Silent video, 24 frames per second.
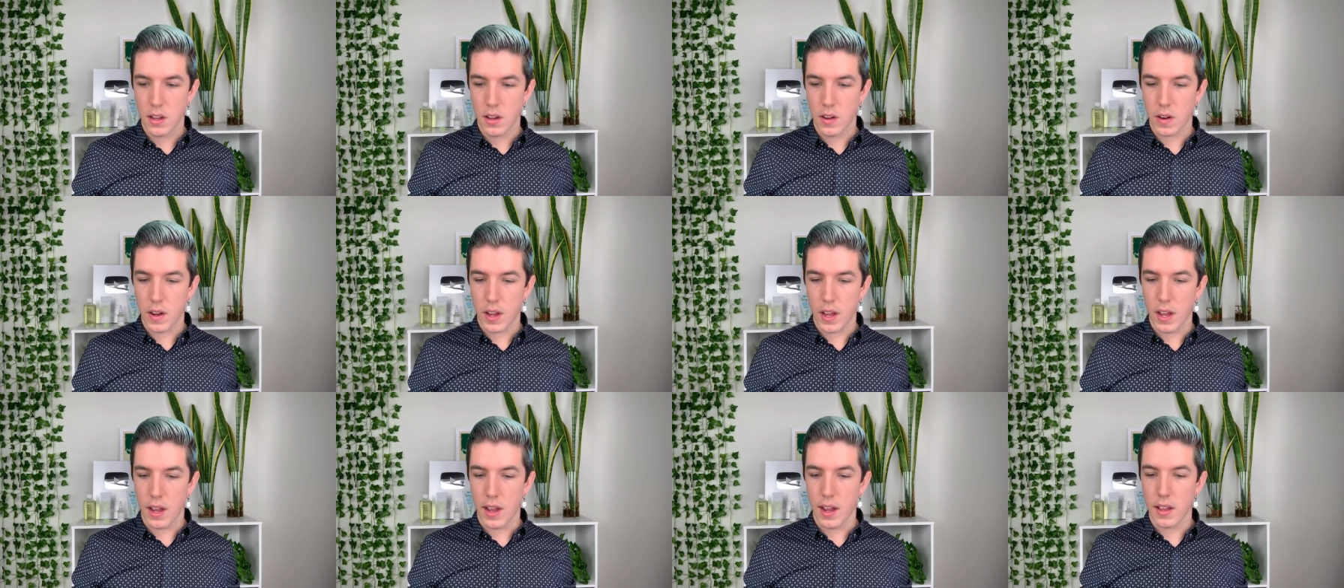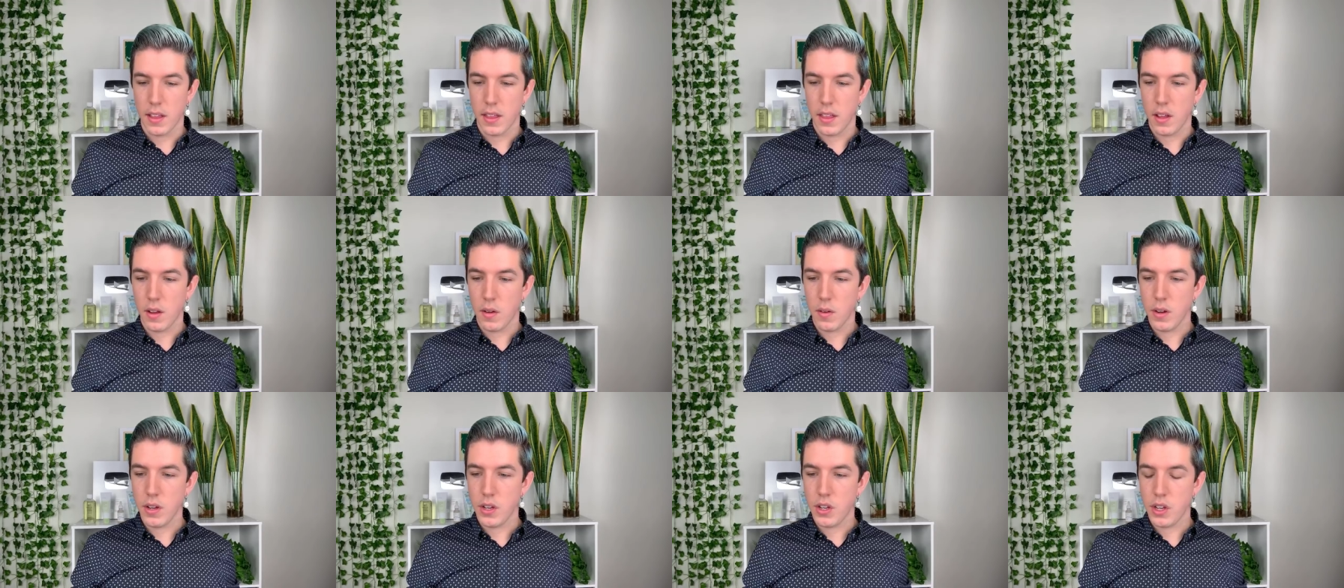Okay, I
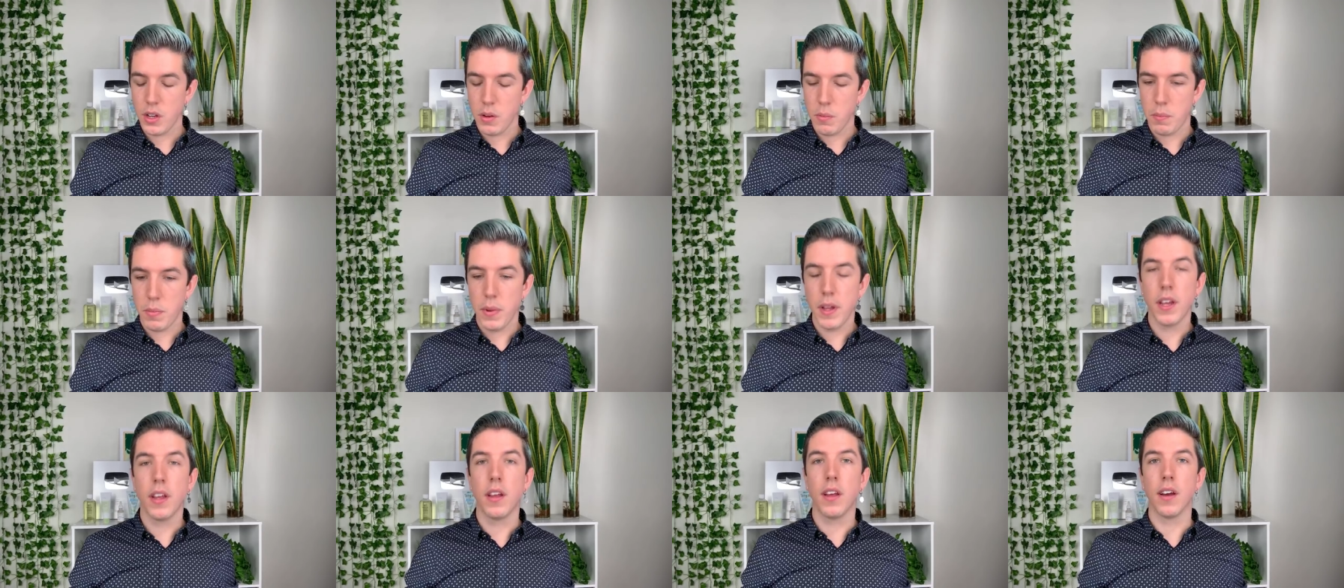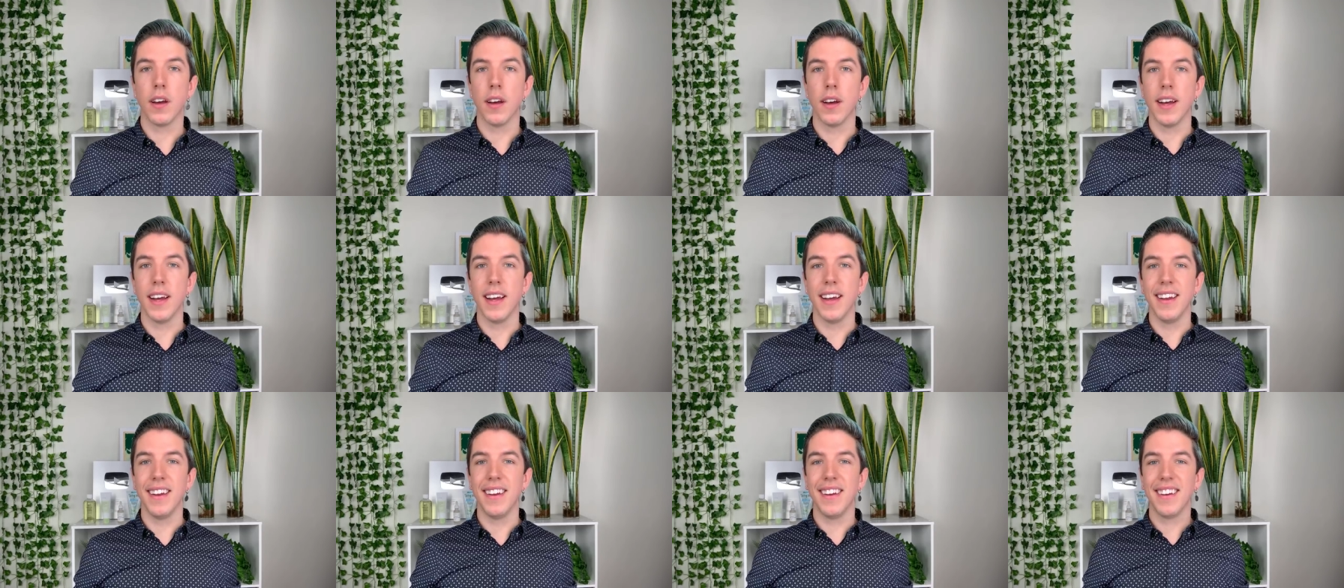think we should be
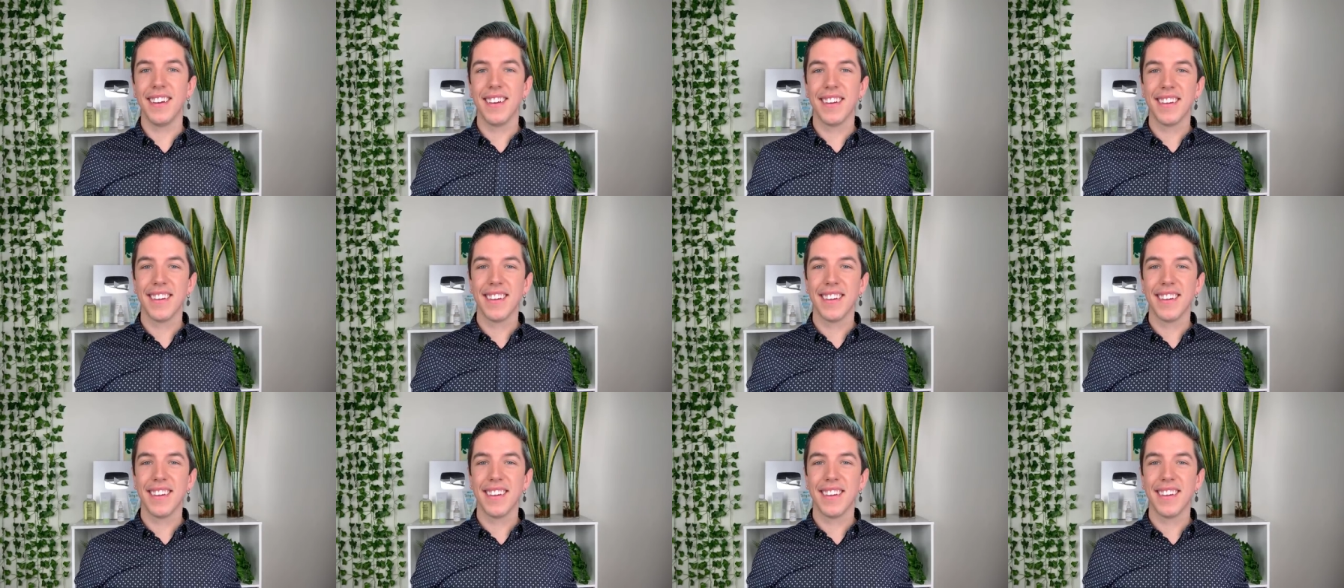good.